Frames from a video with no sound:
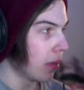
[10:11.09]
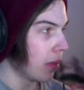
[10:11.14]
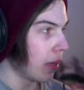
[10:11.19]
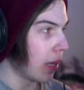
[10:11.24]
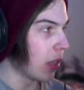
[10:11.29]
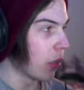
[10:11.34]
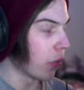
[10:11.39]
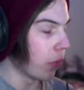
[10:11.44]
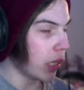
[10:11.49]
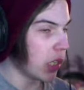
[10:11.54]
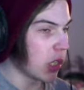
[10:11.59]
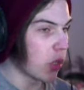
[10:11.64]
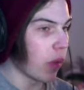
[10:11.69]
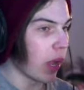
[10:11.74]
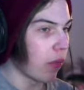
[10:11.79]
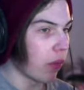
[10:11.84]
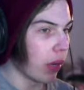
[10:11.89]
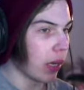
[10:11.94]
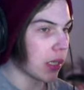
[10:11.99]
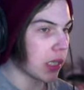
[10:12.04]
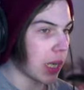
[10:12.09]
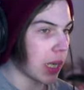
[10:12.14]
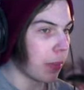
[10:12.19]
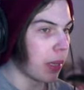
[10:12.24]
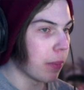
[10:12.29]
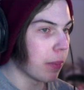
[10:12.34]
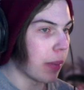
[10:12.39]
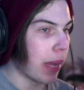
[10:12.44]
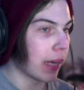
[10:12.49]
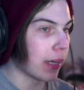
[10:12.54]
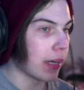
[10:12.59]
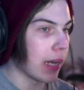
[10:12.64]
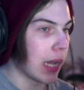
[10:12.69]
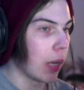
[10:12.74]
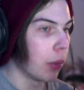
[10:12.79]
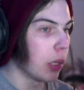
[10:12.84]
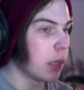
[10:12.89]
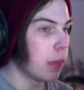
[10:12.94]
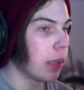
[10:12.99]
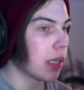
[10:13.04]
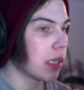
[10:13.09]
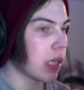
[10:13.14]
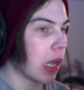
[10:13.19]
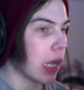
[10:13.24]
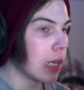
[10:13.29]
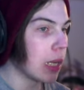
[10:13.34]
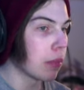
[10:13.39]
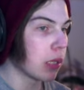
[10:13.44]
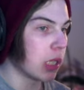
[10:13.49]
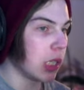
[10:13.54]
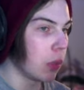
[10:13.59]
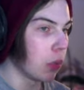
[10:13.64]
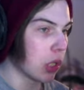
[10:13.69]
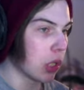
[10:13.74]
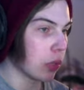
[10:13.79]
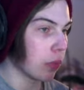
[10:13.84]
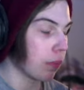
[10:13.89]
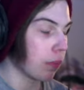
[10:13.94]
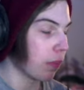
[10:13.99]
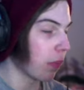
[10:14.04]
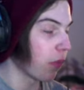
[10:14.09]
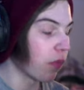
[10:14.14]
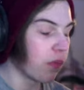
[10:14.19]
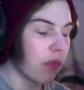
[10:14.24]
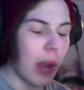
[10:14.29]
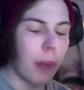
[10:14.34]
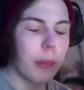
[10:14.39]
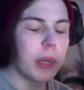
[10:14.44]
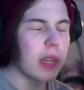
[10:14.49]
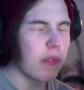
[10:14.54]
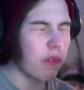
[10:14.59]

and the reason why Rick is coming back now, is because AMC was very,